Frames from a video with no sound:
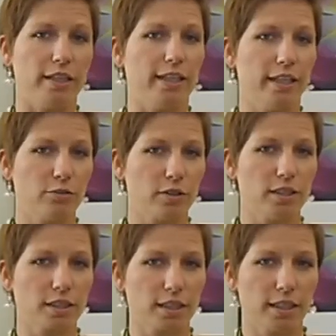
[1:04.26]
a need for
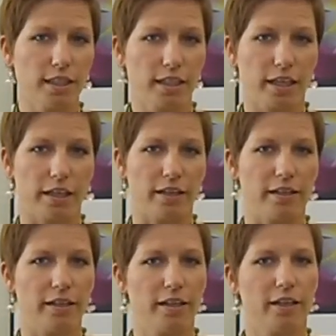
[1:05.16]
this clinic,
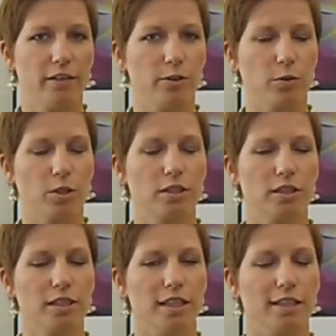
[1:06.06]
and we
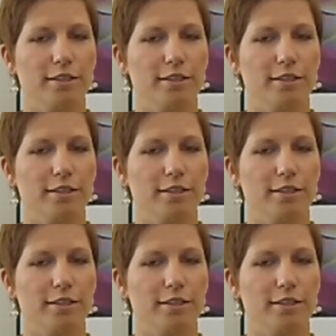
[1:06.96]
worked